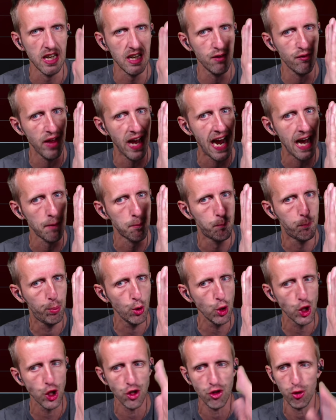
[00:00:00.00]
If they had
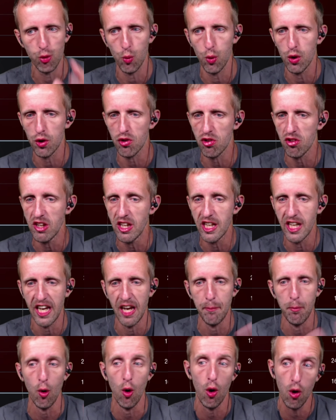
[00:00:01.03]
pushed towards
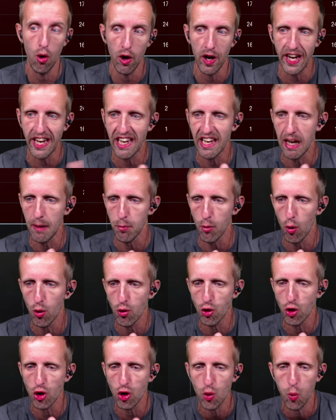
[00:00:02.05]
C-cap or A-cap on
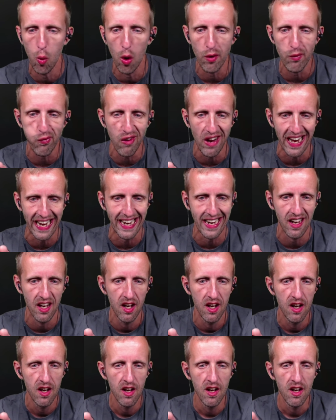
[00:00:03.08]
just one flank,
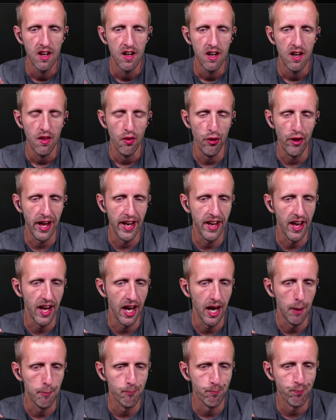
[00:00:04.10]
then
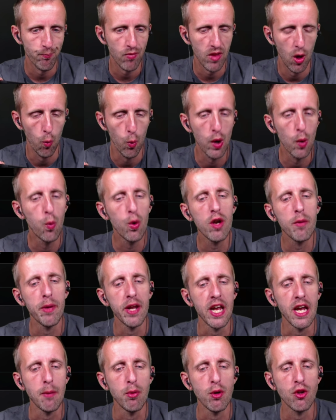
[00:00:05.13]
uh, we would have been
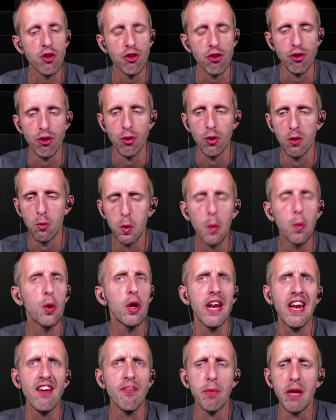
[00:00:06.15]
able to, we
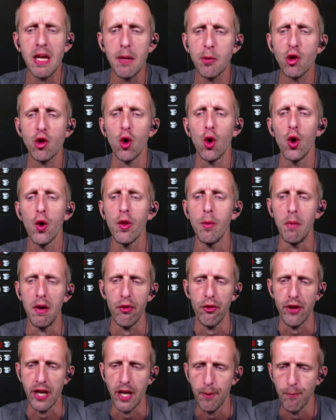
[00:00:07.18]
wouldn't have been able to hold them, I
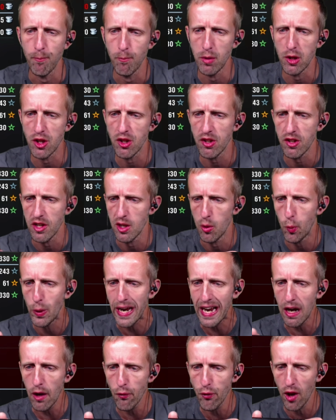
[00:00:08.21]
think. But uh, we
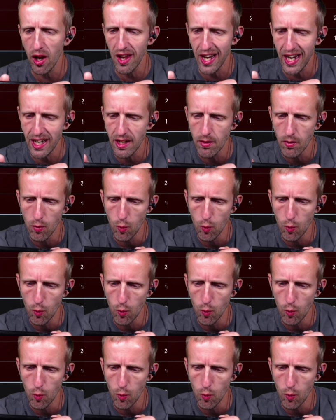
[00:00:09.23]
held the line.